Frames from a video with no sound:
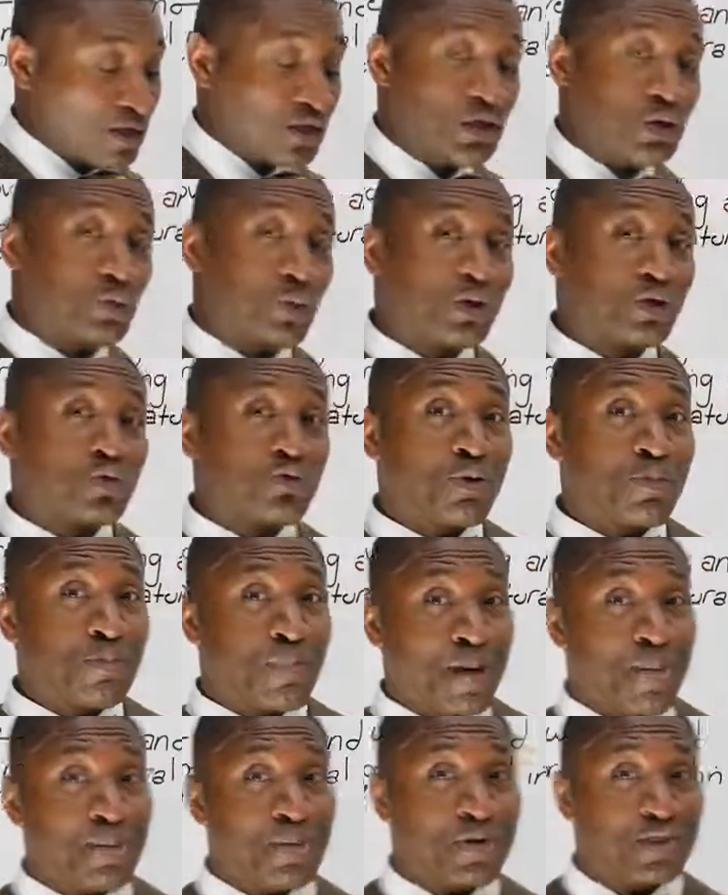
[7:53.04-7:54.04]
You want to
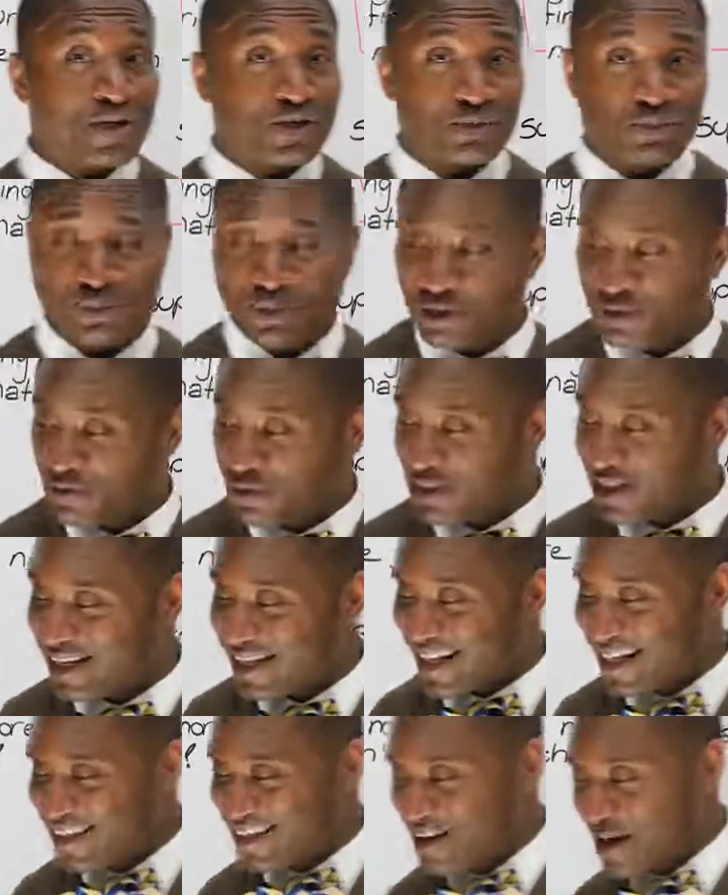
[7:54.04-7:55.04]
remember this word for the
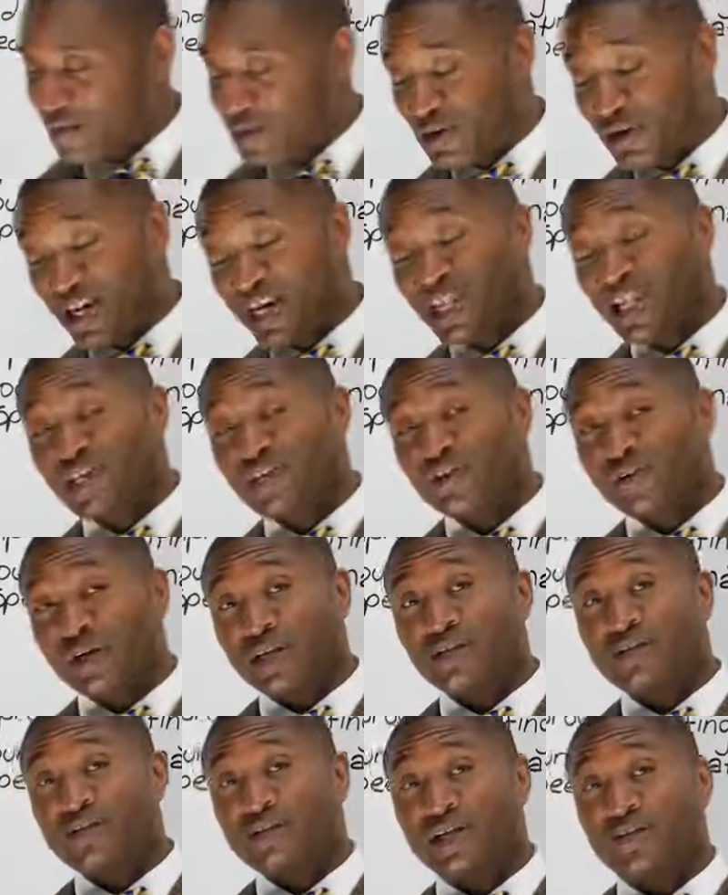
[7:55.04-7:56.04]
next time your English
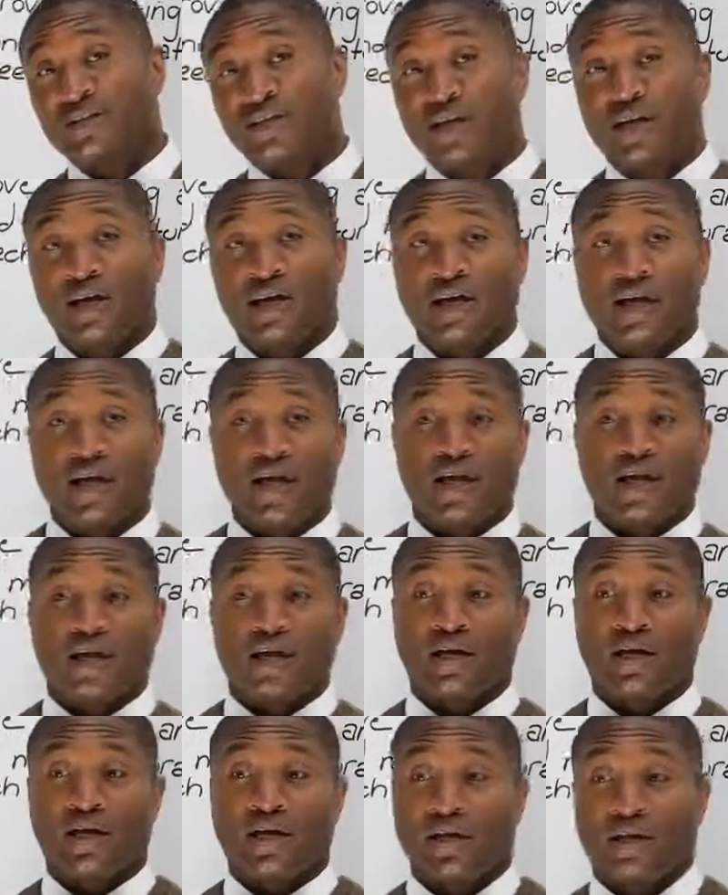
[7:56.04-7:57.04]
friend says,
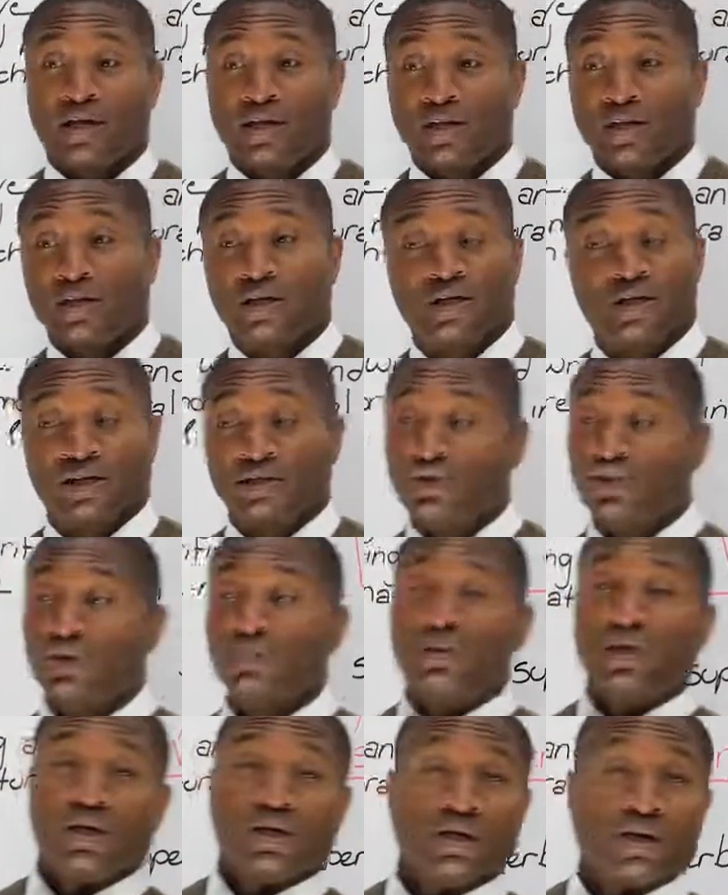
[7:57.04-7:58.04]
hey,
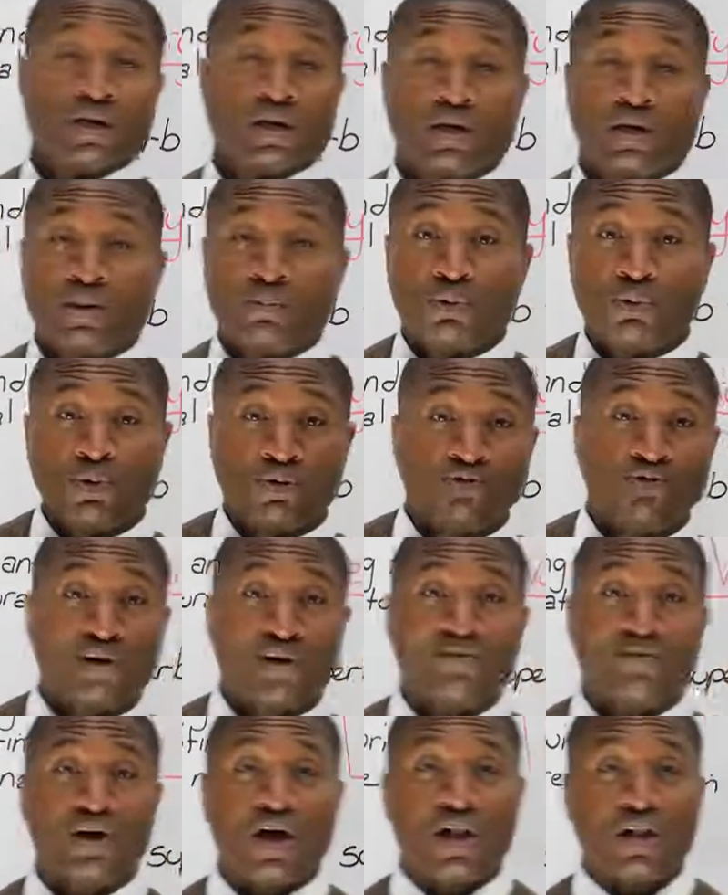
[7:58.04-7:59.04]
Jimmy, can I borrow
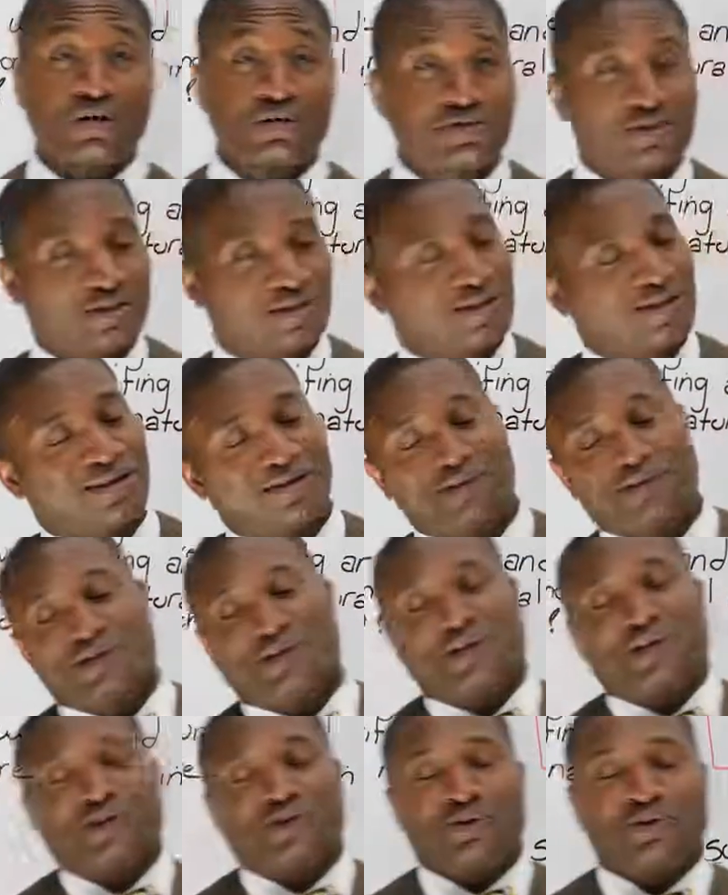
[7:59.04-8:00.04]
$5?
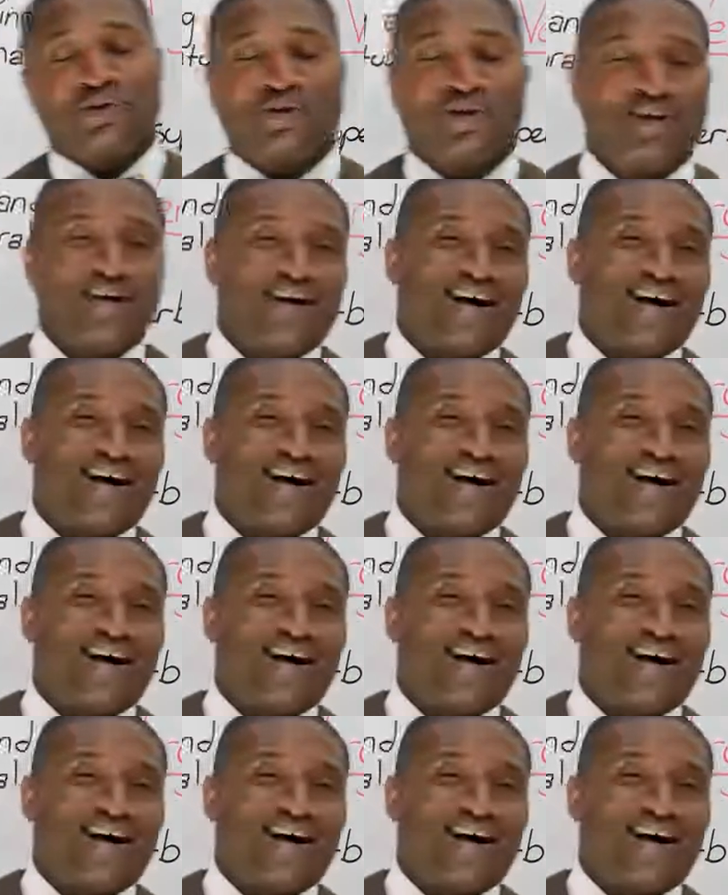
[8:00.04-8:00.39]
Sorry, dude,